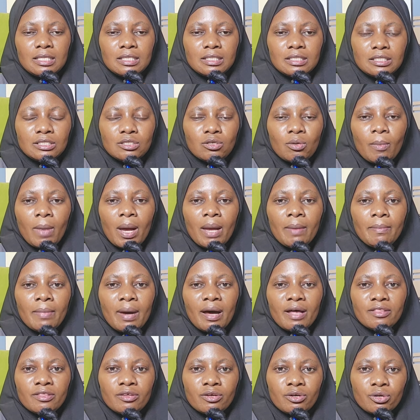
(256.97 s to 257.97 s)
So my
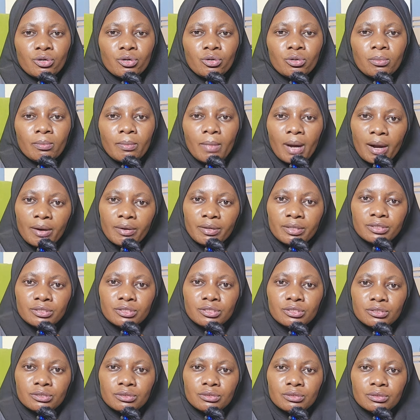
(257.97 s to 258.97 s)
mother got
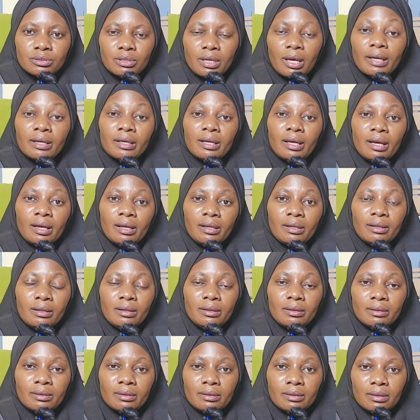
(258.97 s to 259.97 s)
married
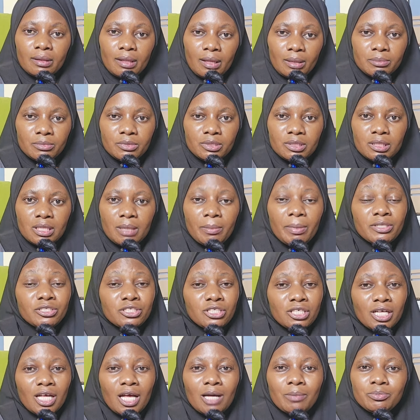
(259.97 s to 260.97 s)
again, alhamdulillah, but
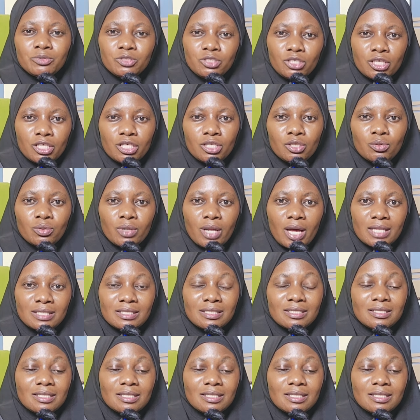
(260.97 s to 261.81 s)
she kept checking on us.